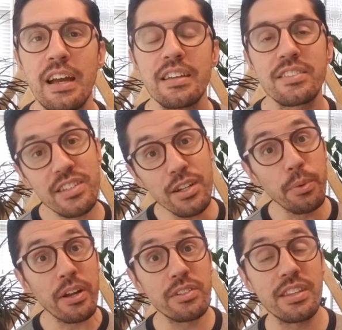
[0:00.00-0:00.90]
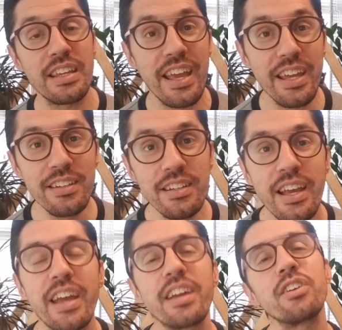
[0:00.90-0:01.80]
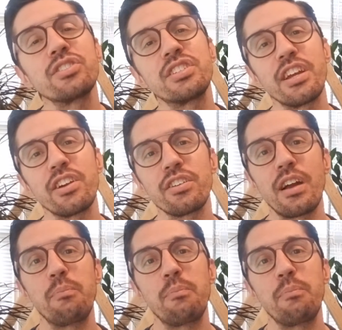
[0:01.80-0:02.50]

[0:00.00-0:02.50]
Stick around to the end and I'll share